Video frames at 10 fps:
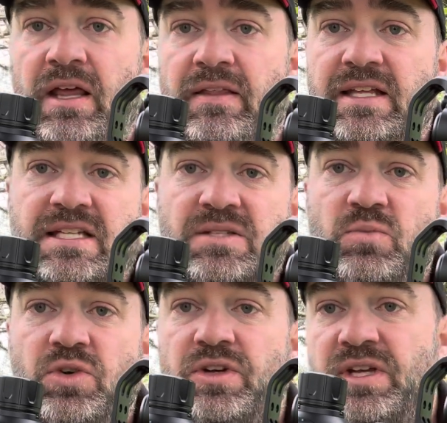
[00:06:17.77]
That doesn't
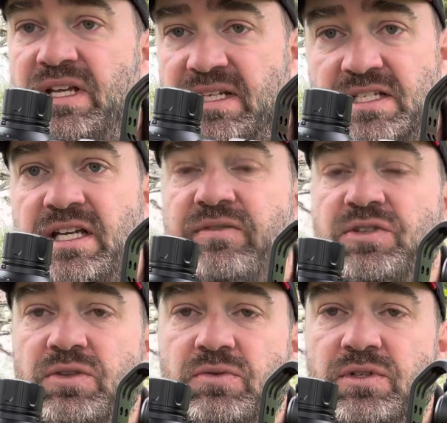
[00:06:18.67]
work, doesn't have a
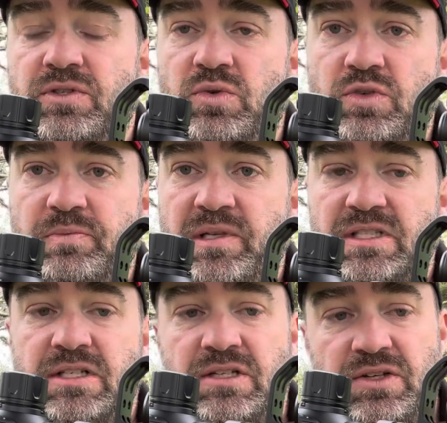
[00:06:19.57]
torch built
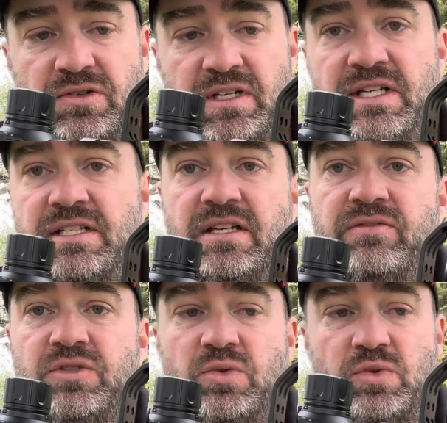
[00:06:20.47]
in. You need to have a
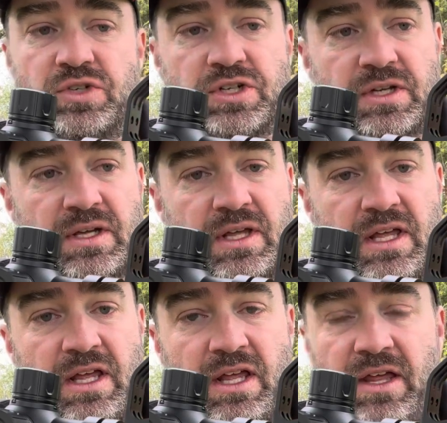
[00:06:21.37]
torch.
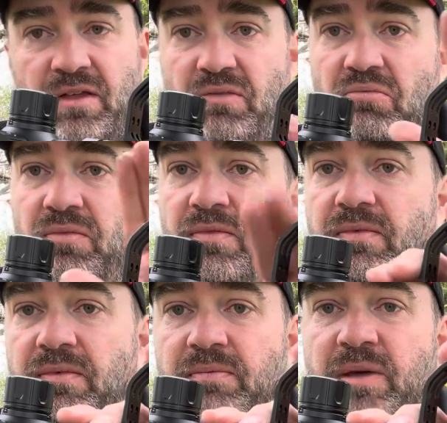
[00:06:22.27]

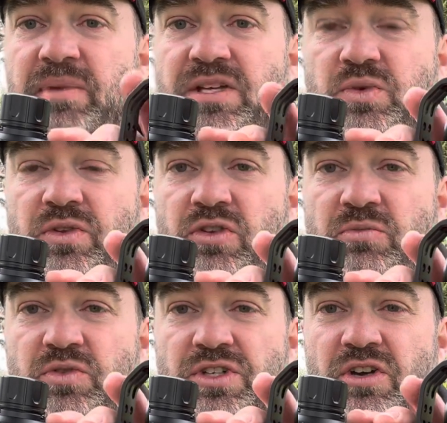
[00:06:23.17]
Compared to a
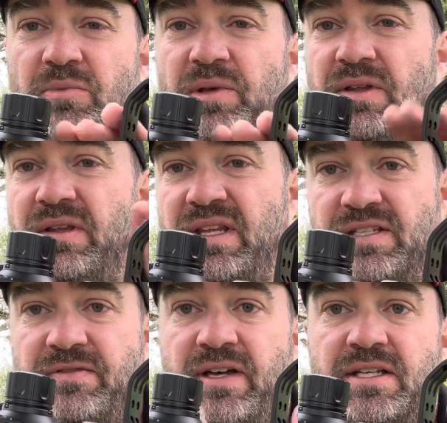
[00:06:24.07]
thermal scope, these
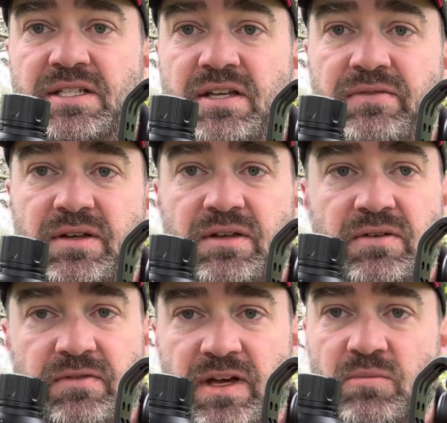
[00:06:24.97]
are far safer,
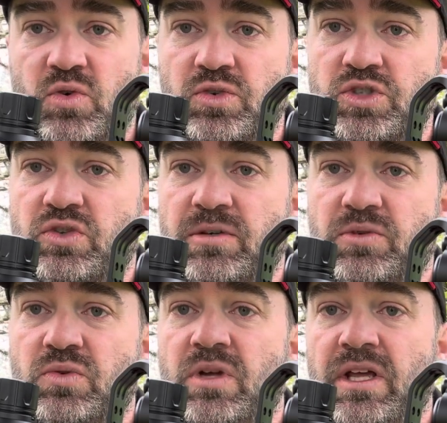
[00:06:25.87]
far more
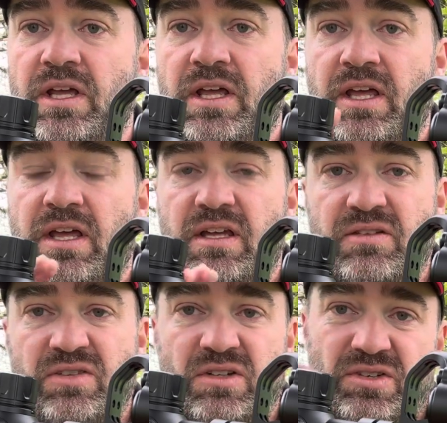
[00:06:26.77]
enjoyable, and
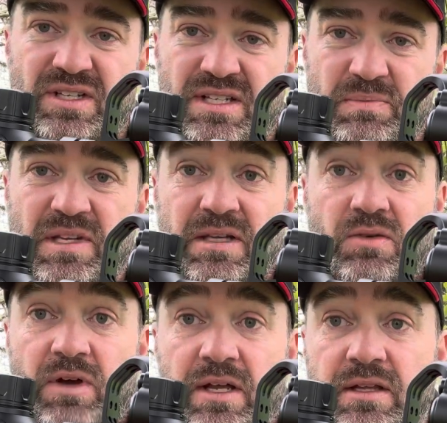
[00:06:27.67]
if you're looking at spending
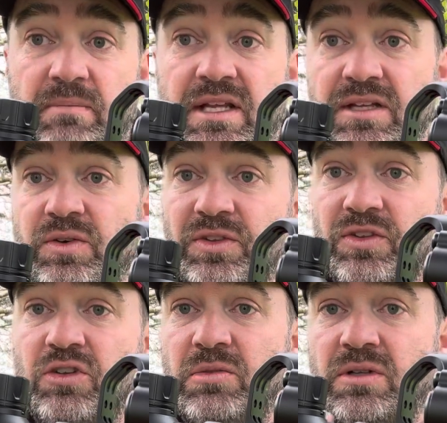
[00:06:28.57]
around the money on
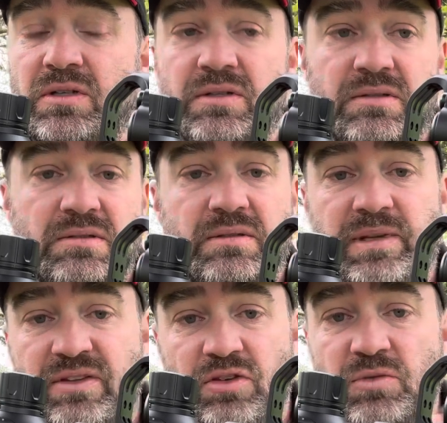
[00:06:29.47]
thermal, I
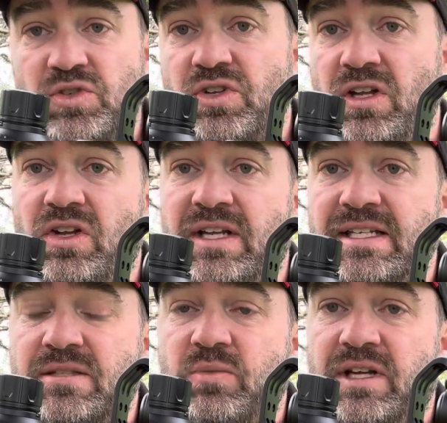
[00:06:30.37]
mean thermal's not a lot
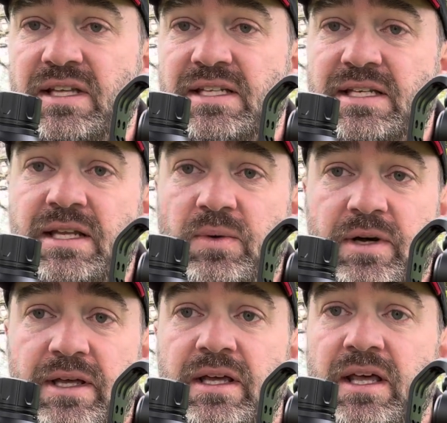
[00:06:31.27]
less than one of these anyway,